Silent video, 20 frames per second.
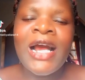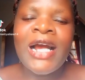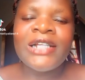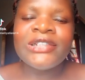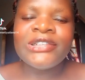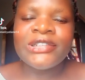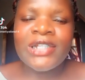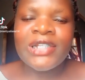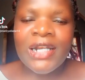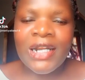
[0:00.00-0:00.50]

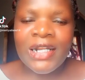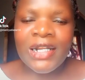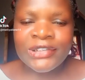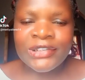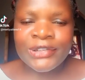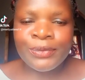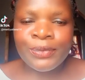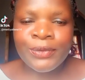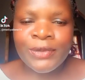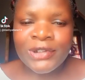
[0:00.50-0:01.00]
has
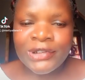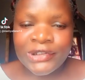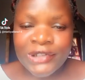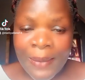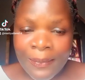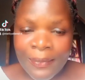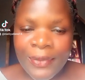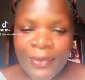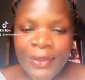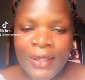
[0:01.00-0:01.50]
grasped
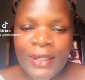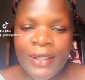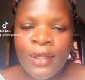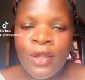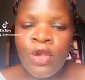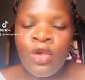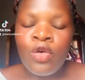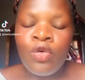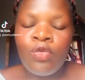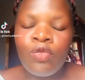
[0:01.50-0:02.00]

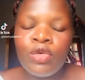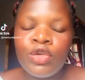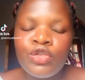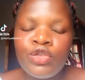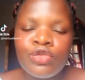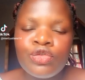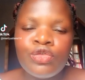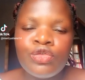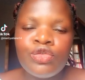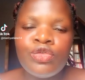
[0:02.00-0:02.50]
something,
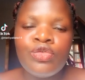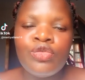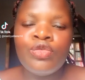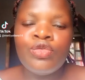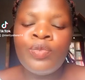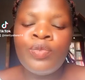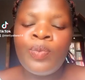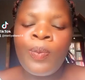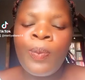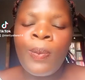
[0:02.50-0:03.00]
what you do,